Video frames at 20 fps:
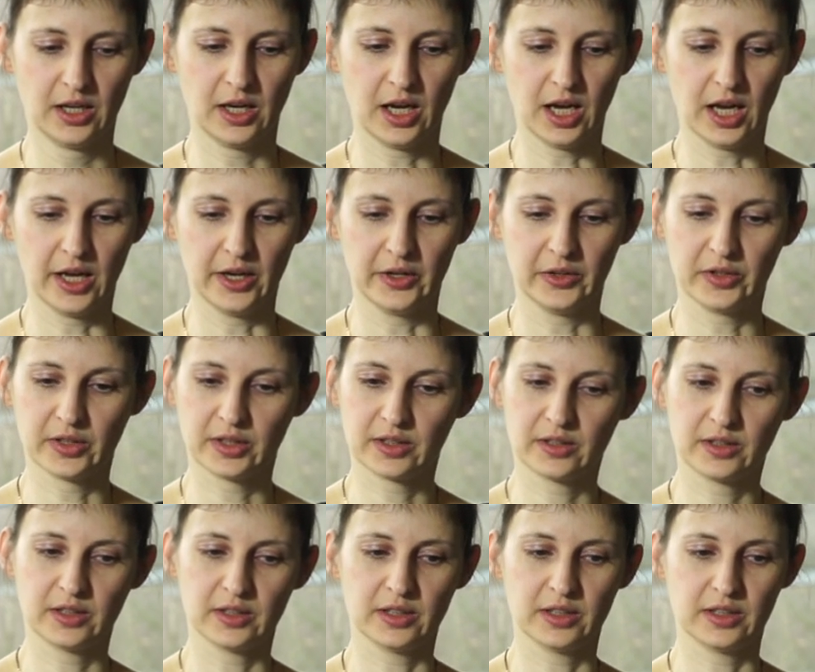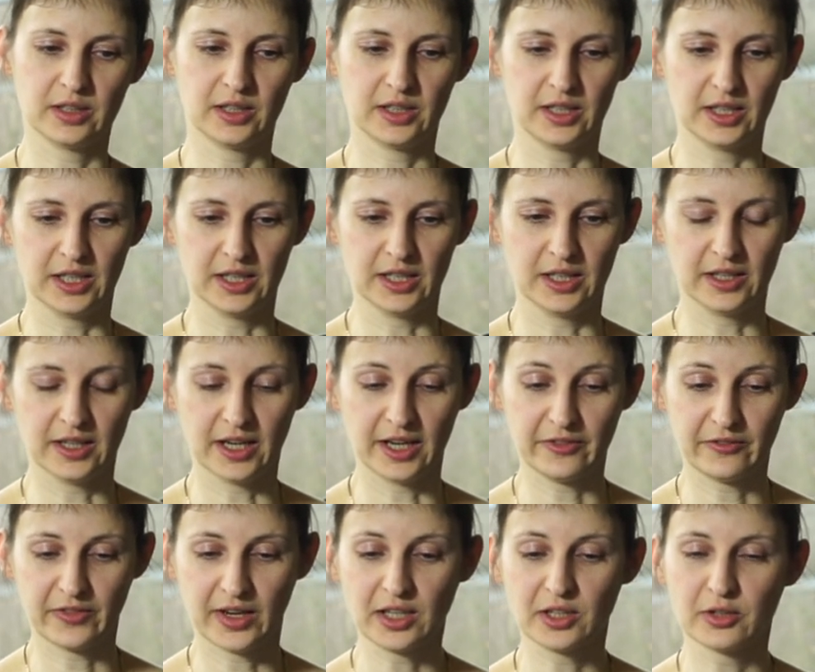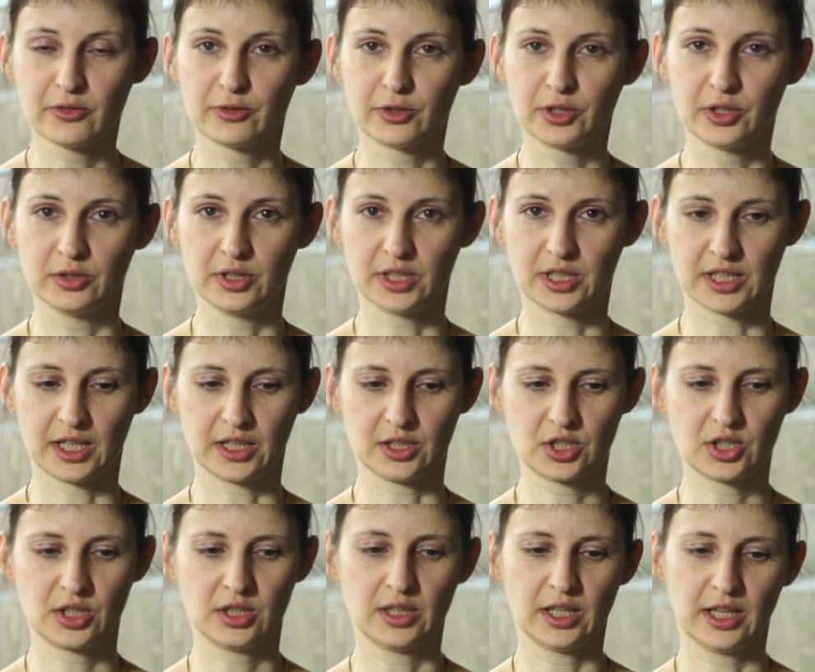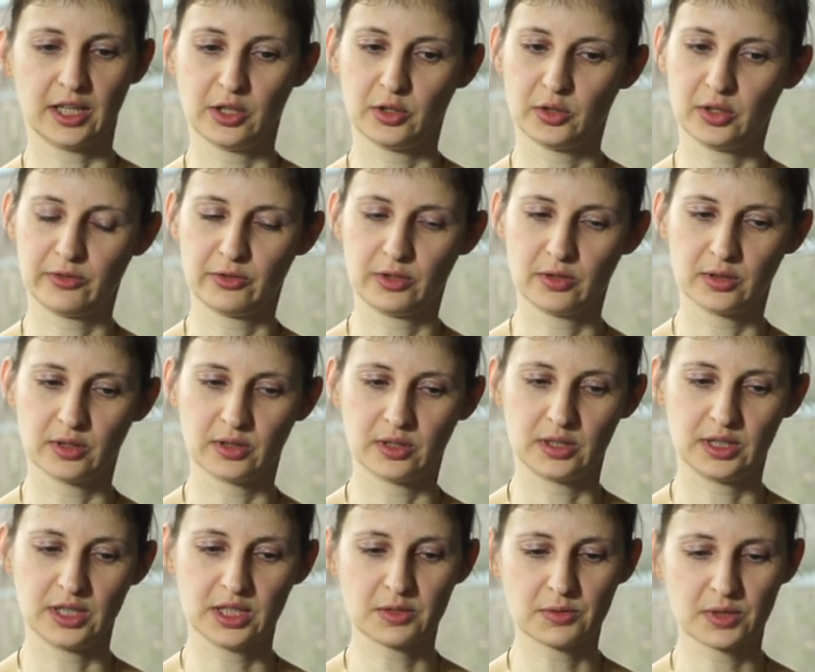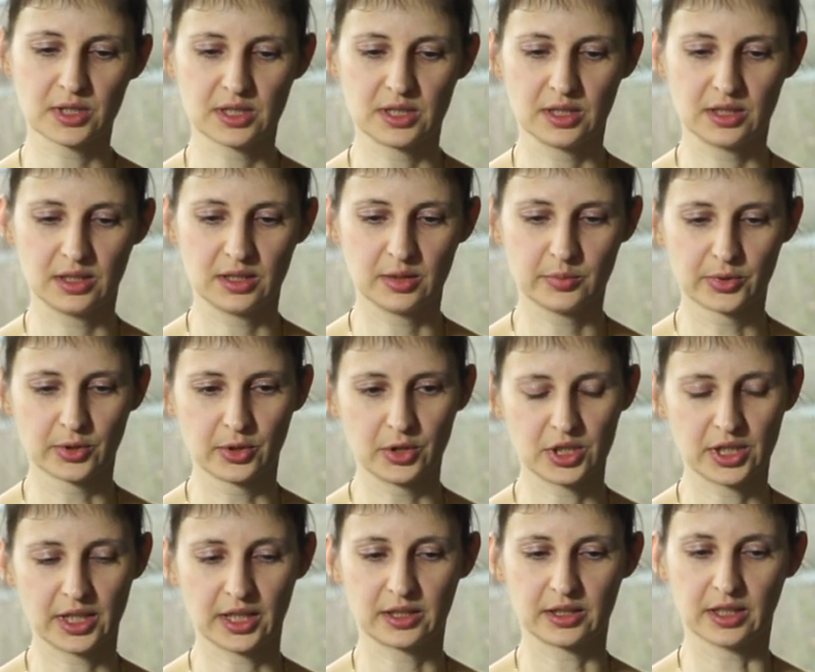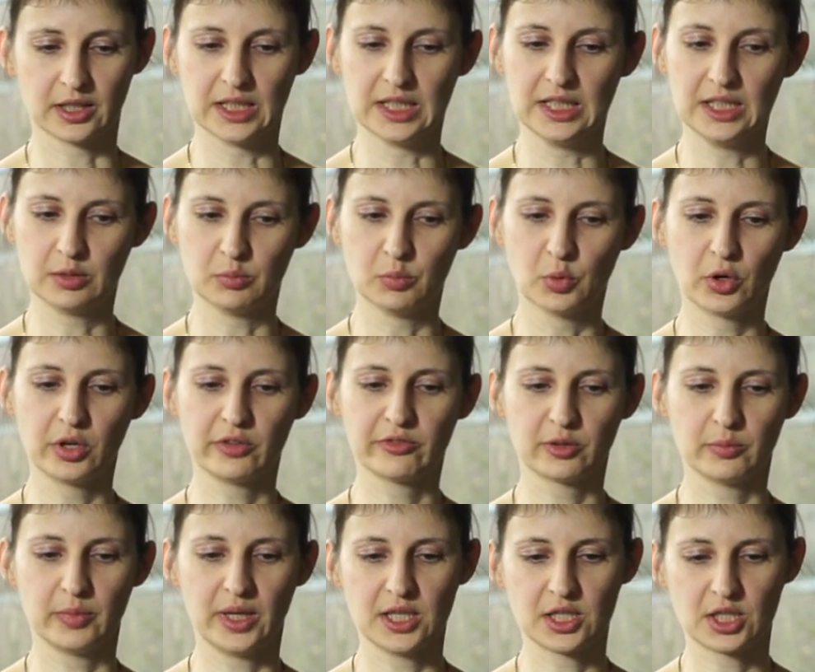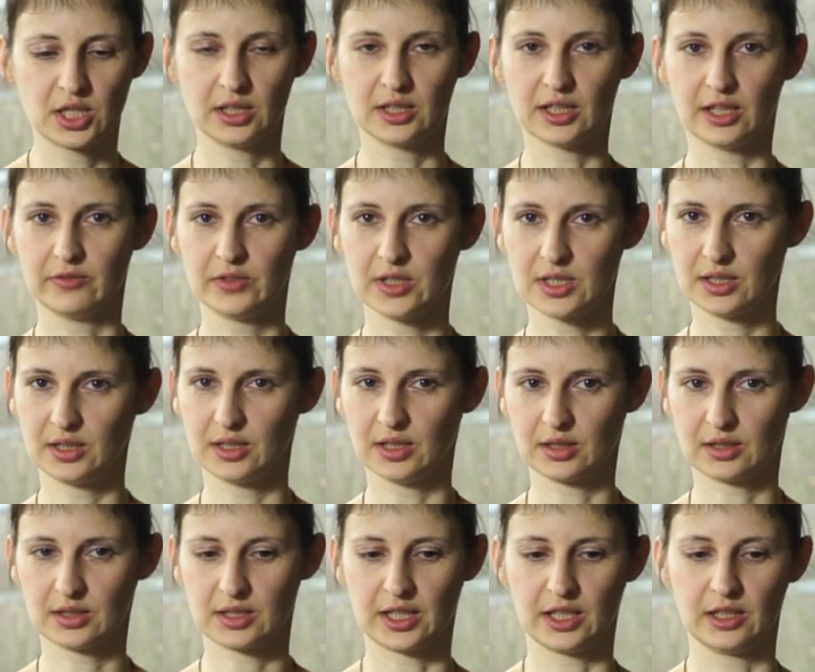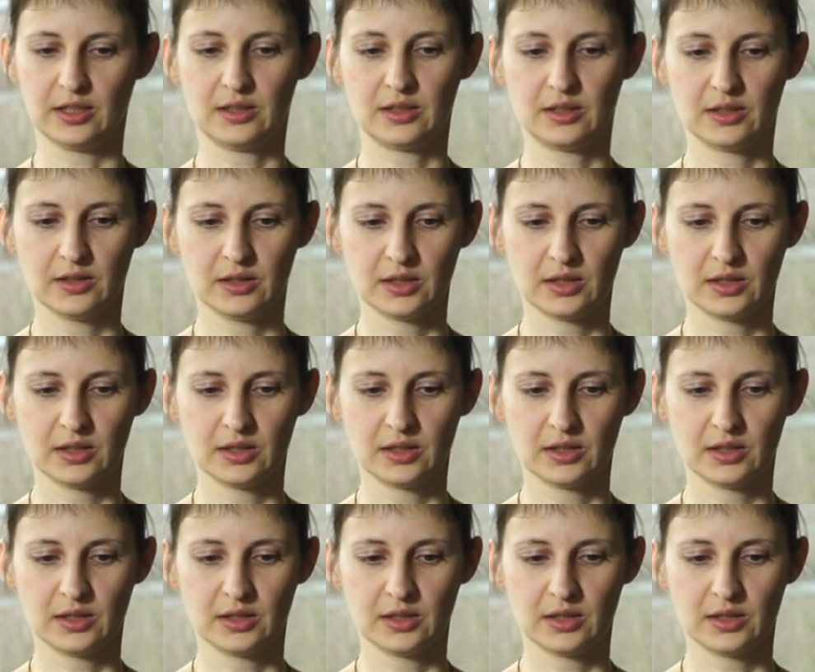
And I thank you for your attention, and if you are interested in the project and need more information, then visit us at